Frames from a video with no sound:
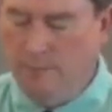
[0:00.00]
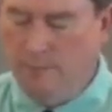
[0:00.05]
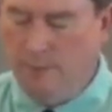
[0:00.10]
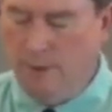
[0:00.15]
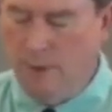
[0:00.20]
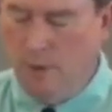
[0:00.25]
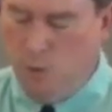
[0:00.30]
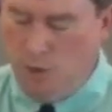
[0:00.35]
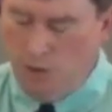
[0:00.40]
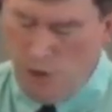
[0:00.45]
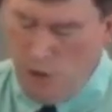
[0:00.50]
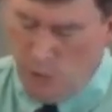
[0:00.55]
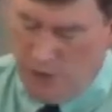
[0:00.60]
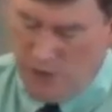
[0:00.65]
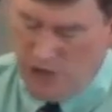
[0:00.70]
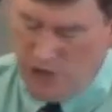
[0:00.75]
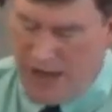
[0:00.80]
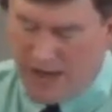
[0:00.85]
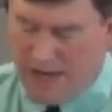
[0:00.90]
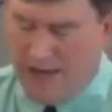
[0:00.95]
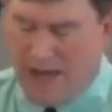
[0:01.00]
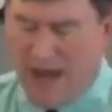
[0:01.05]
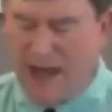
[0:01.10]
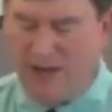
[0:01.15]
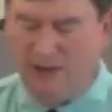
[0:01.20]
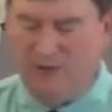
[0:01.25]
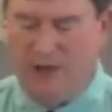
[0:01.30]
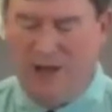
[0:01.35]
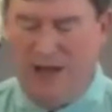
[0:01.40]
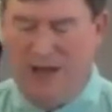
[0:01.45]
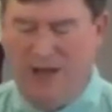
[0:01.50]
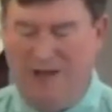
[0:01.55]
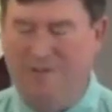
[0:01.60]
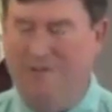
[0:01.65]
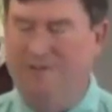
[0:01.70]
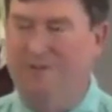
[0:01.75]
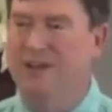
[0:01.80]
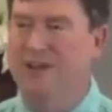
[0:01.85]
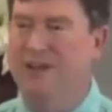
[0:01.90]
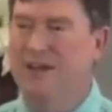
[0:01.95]
When you reject God's
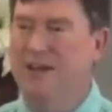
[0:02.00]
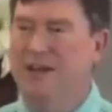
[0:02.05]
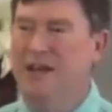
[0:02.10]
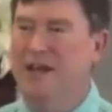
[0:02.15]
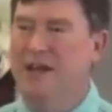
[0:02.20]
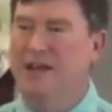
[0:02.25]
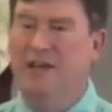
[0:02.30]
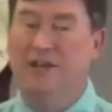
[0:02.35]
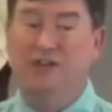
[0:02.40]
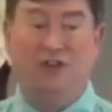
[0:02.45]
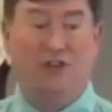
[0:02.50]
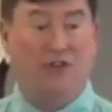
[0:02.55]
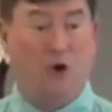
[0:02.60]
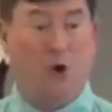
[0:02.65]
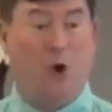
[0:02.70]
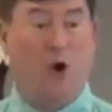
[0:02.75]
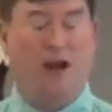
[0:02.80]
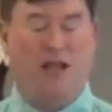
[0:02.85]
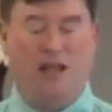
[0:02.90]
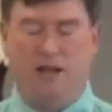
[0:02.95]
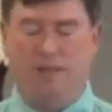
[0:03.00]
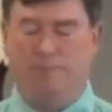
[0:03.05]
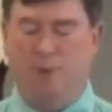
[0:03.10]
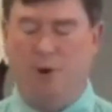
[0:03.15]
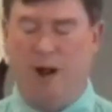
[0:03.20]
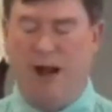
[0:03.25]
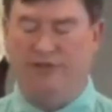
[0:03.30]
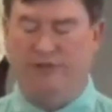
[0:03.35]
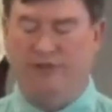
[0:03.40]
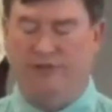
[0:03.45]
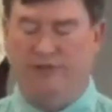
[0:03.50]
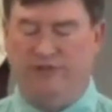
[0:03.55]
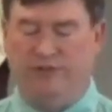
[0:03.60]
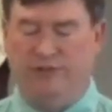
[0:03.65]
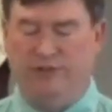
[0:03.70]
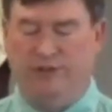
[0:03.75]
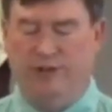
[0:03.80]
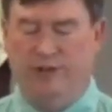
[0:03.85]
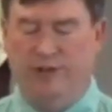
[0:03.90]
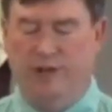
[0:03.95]
love, his authority and
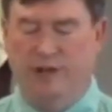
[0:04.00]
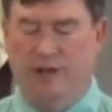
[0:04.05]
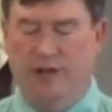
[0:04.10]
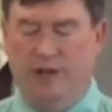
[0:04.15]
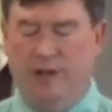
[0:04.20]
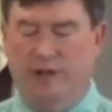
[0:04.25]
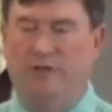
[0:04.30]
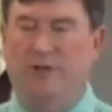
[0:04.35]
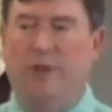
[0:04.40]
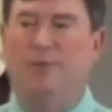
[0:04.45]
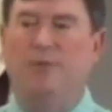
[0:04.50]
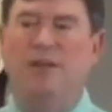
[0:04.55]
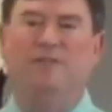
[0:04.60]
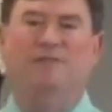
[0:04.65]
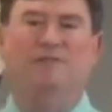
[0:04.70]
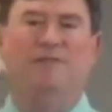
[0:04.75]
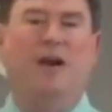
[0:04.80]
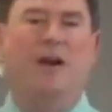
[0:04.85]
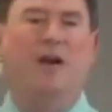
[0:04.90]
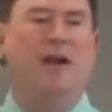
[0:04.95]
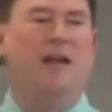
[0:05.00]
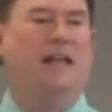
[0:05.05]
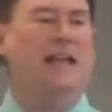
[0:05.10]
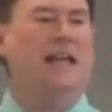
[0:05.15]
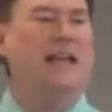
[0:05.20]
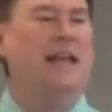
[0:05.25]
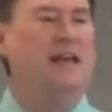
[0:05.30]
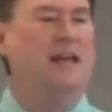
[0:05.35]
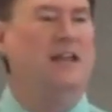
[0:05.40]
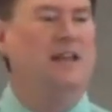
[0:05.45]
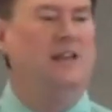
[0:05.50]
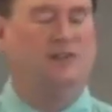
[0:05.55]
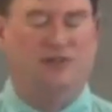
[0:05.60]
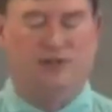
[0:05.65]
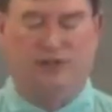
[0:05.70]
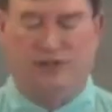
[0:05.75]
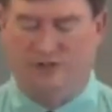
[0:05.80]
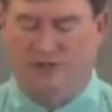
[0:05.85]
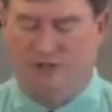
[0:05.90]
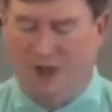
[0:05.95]
presence, something very
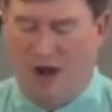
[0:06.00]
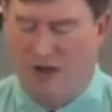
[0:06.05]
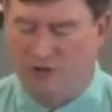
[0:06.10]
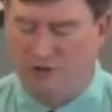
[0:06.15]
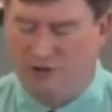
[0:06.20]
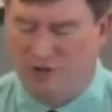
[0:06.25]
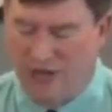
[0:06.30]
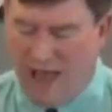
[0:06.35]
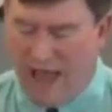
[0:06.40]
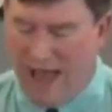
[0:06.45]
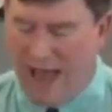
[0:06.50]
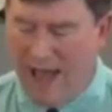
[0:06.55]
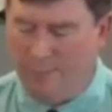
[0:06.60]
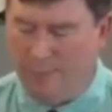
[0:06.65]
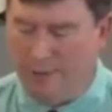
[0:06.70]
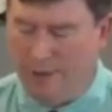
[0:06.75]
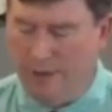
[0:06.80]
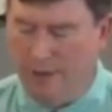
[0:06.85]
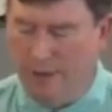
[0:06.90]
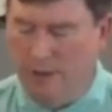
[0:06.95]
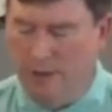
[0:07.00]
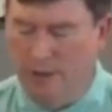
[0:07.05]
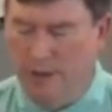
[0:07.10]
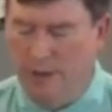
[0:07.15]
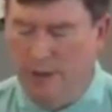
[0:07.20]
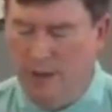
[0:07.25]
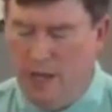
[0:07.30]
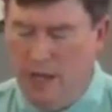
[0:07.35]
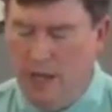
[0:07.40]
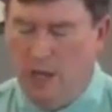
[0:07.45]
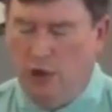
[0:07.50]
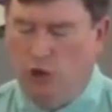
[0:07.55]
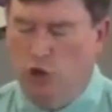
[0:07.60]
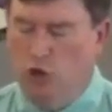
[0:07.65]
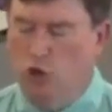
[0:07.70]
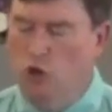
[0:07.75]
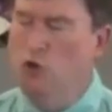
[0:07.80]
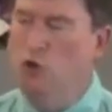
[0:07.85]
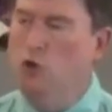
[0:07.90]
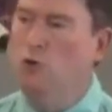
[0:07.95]
hideous starts to happen.
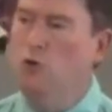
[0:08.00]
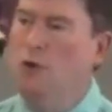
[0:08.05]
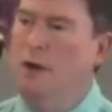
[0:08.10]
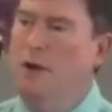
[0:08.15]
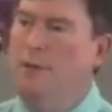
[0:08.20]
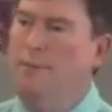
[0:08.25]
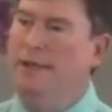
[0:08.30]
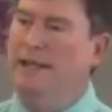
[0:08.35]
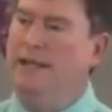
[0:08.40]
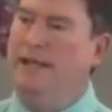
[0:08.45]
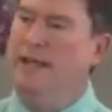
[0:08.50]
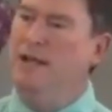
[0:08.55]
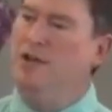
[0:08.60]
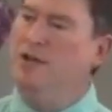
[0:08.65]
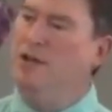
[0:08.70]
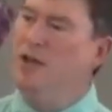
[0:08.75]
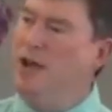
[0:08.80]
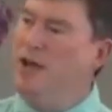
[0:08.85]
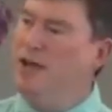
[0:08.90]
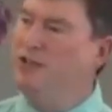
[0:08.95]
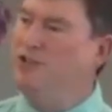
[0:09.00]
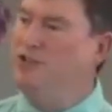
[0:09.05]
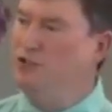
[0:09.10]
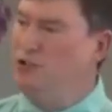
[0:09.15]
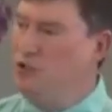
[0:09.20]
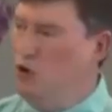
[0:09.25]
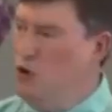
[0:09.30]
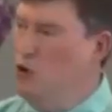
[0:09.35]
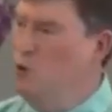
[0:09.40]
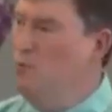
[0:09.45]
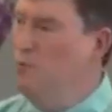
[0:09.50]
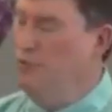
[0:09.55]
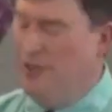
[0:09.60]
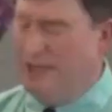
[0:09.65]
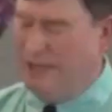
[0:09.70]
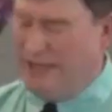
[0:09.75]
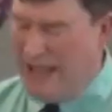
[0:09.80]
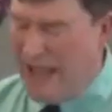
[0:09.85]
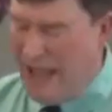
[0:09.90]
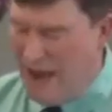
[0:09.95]
You begin to assume
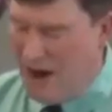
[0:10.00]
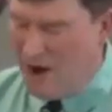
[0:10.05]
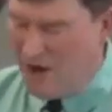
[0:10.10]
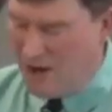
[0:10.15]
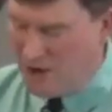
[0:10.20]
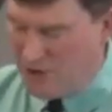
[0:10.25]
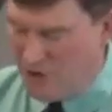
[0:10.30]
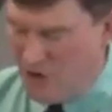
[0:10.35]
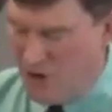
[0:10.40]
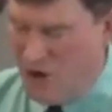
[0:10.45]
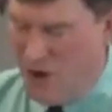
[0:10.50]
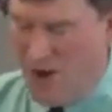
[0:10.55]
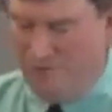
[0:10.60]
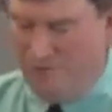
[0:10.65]
the character of